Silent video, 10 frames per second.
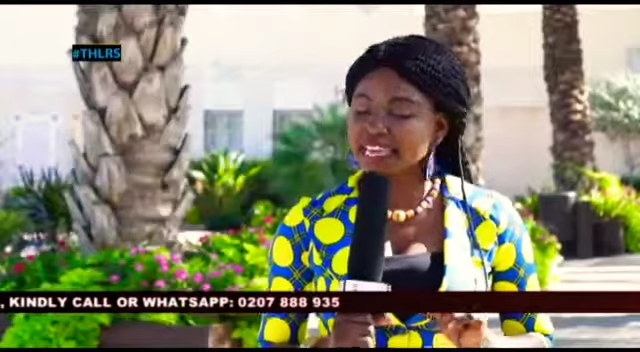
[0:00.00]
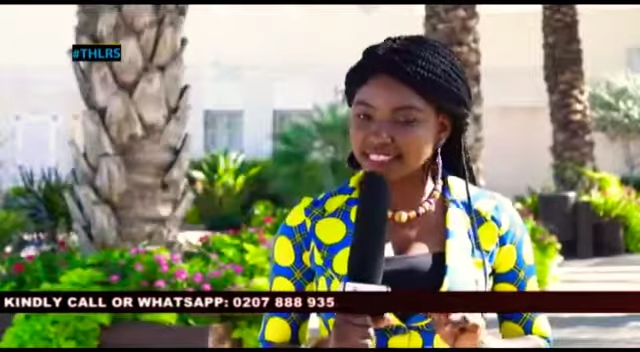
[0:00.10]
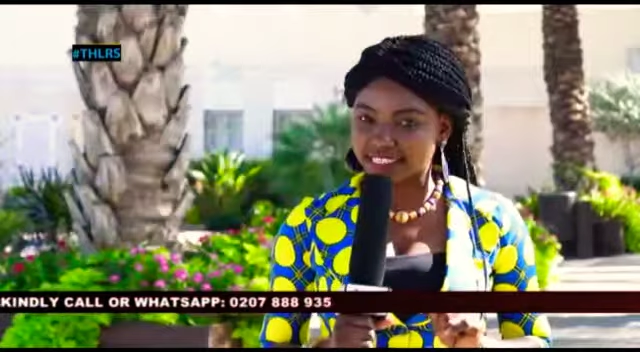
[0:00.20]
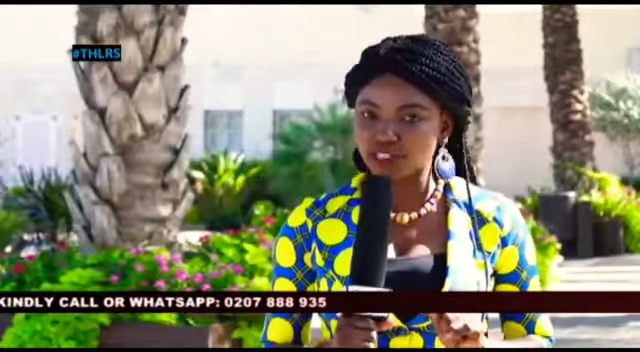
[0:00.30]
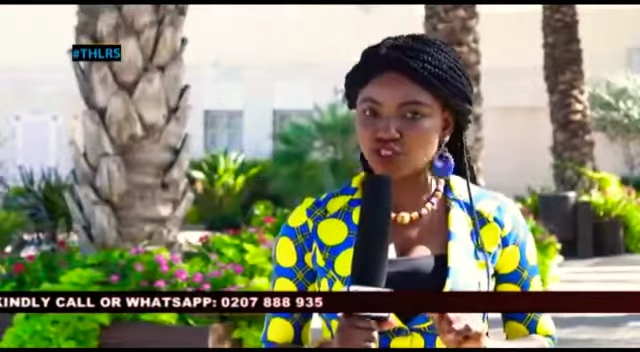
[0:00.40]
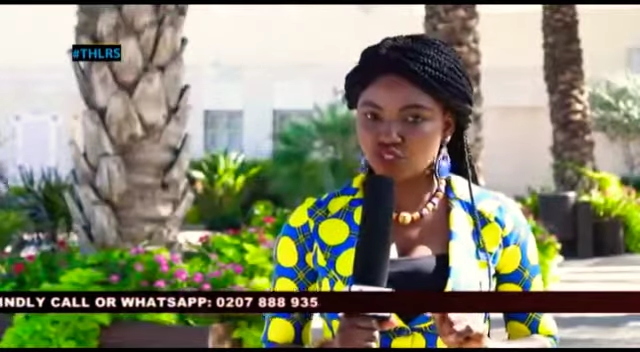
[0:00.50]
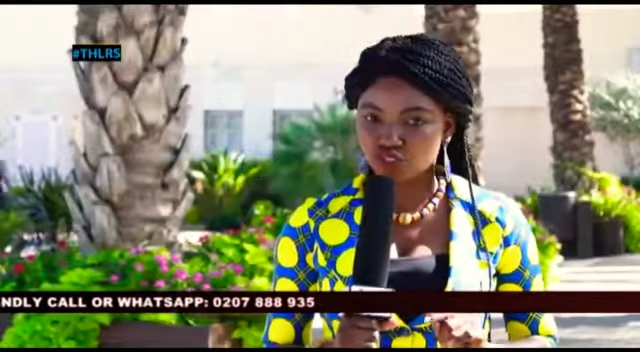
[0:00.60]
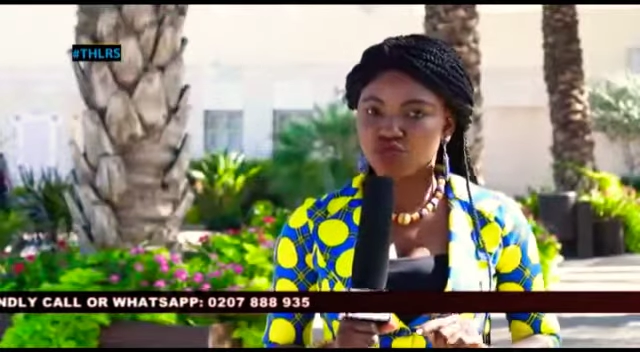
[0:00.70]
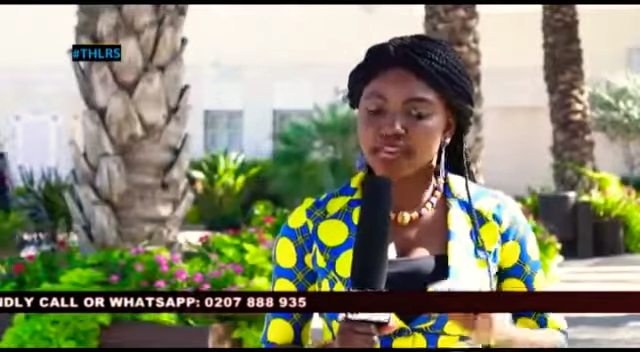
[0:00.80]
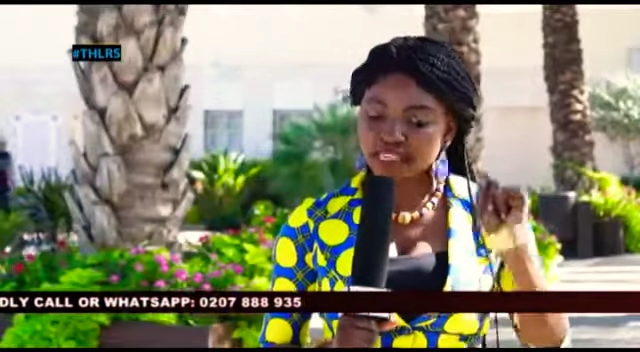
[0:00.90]
it is
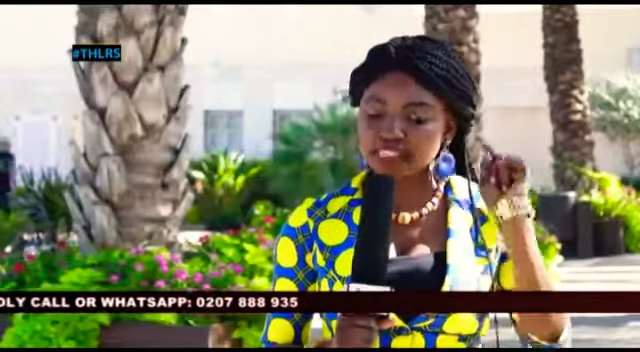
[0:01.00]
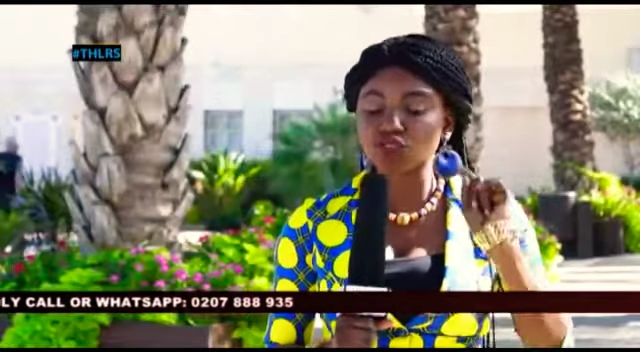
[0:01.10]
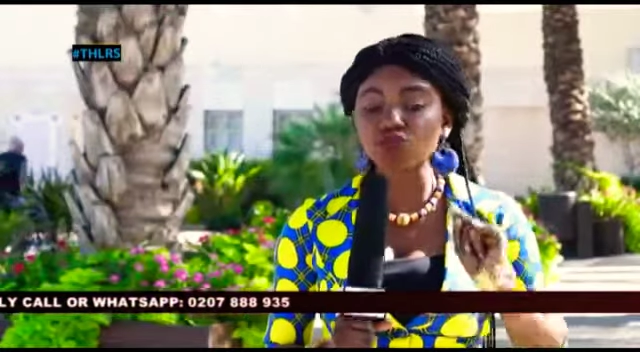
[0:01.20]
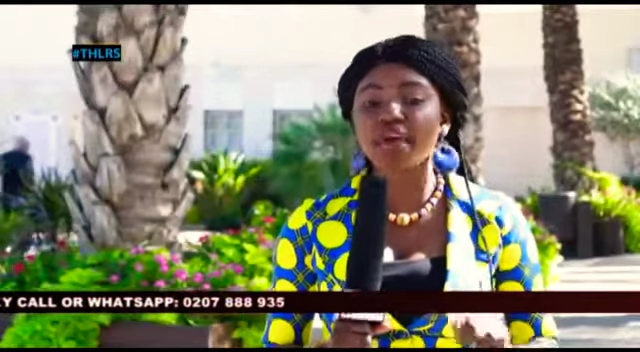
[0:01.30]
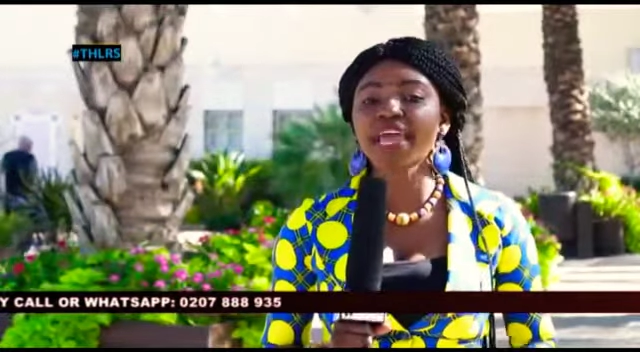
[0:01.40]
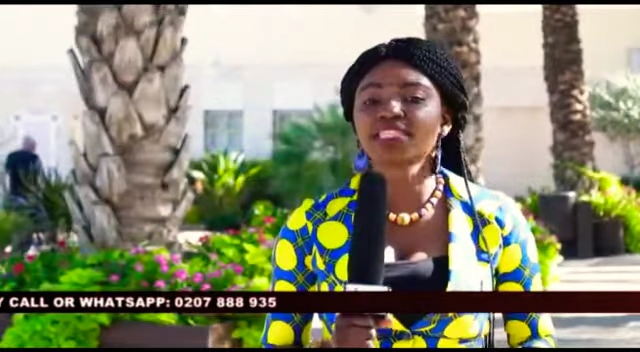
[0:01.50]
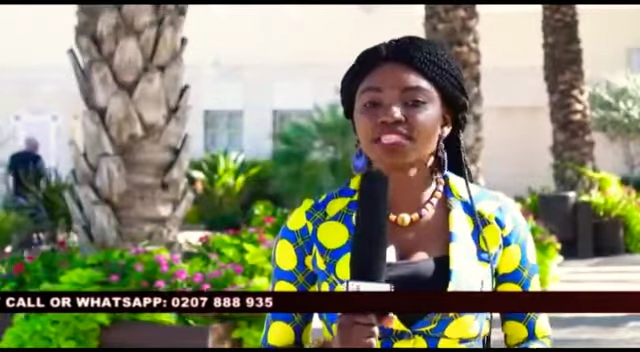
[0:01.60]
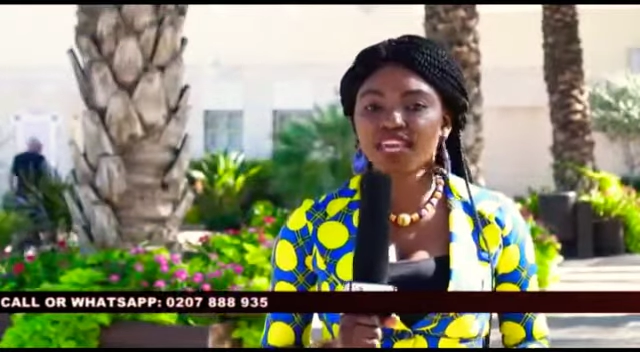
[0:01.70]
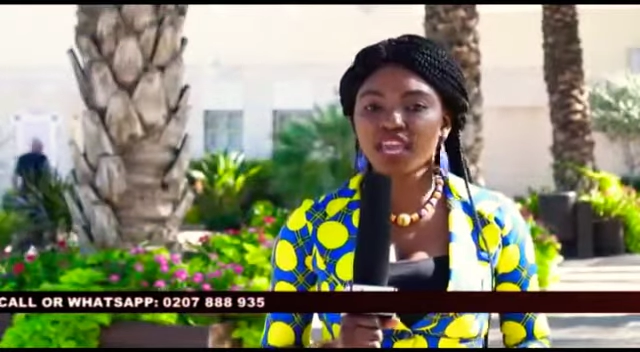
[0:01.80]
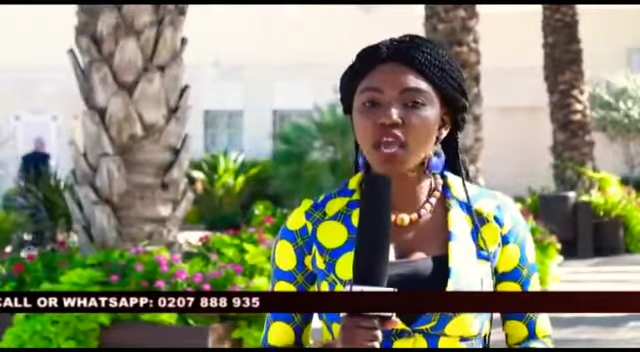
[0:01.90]
true, and it is right
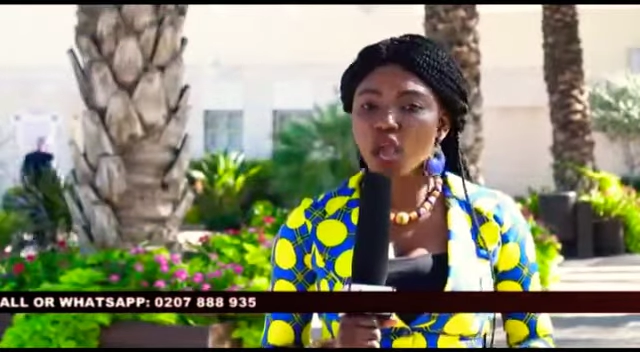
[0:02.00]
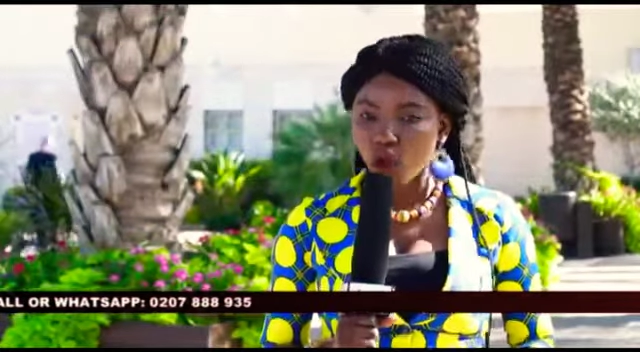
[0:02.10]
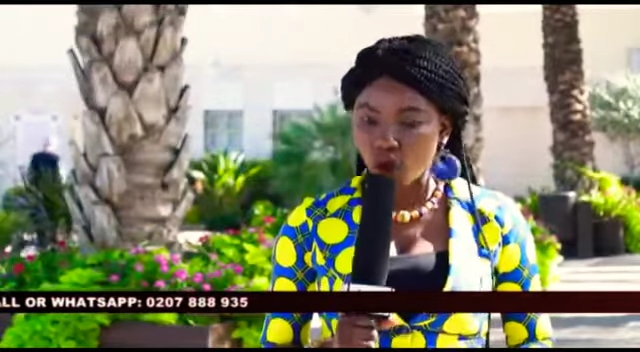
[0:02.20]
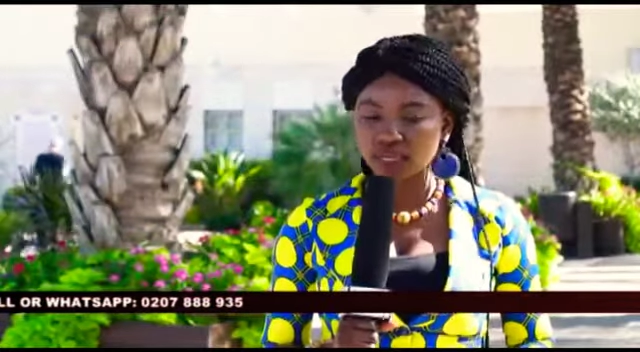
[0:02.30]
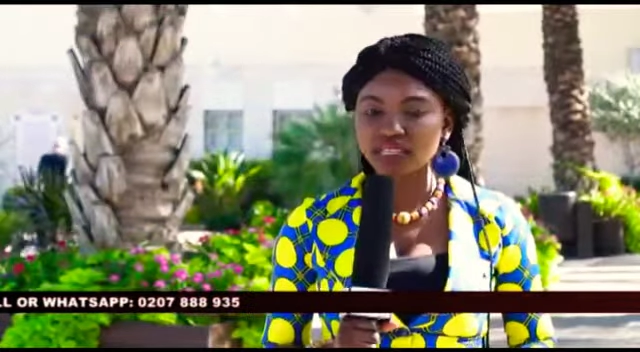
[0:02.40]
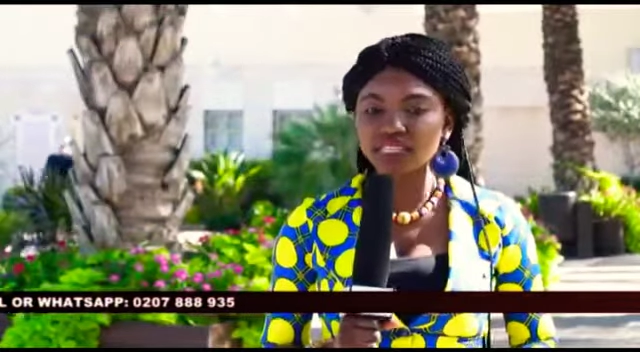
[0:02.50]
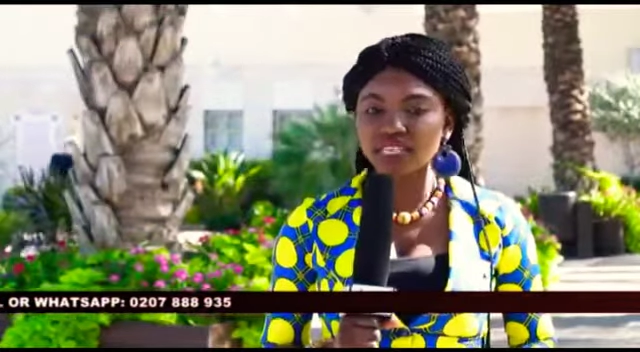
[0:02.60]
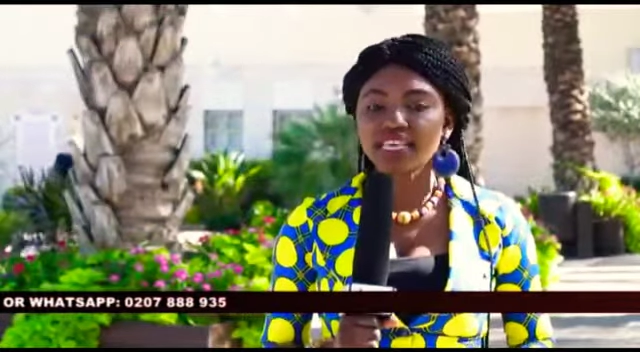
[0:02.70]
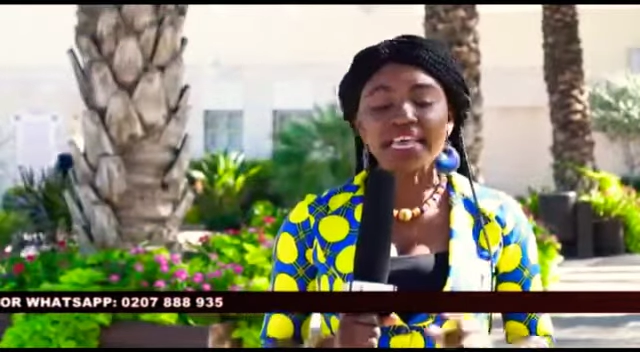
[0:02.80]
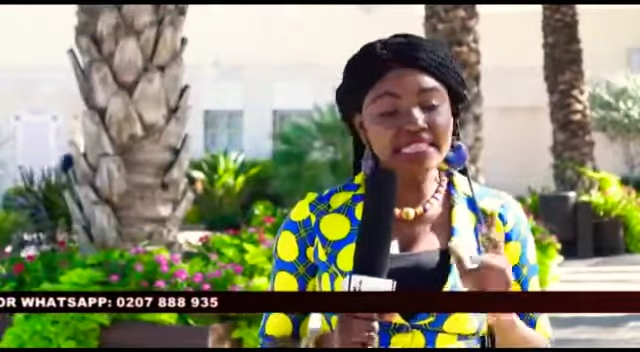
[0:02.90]
here on this
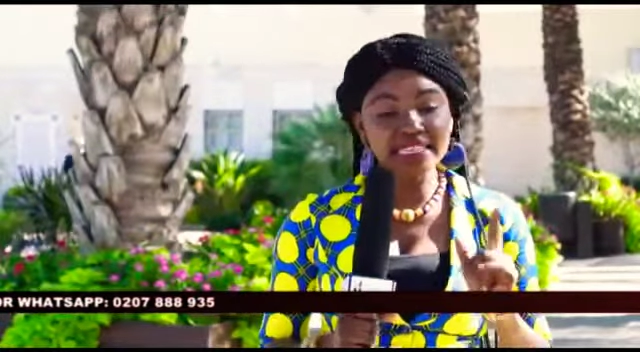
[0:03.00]
earth.